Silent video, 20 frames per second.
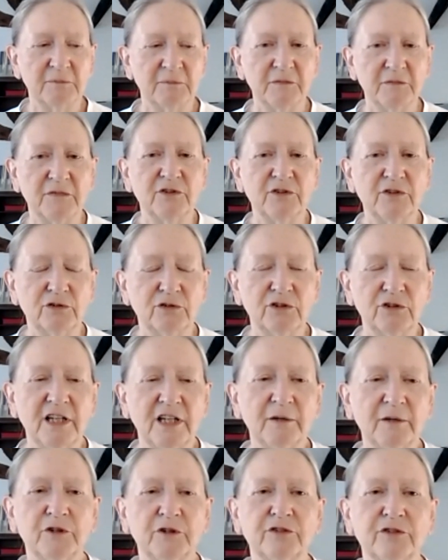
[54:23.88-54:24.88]
you're
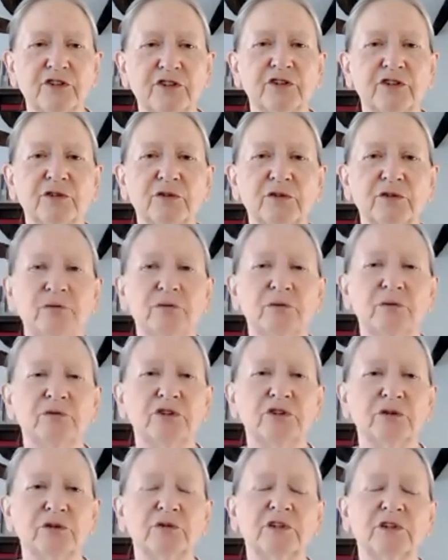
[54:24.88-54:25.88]
able to
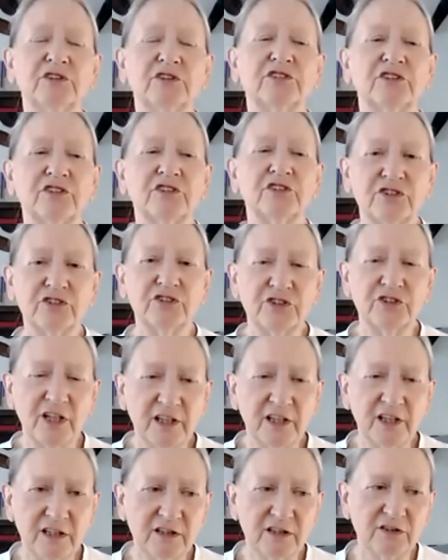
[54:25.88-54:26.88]
do a
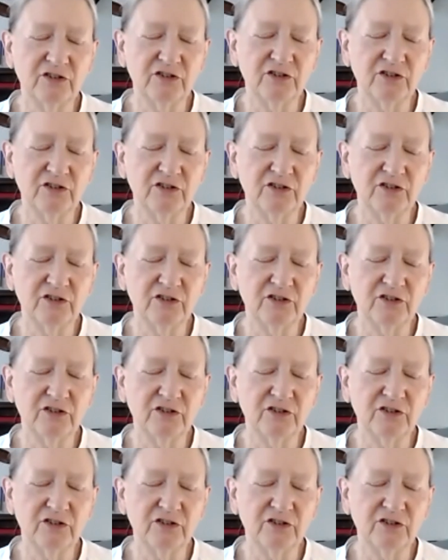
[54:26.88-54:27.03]
sustained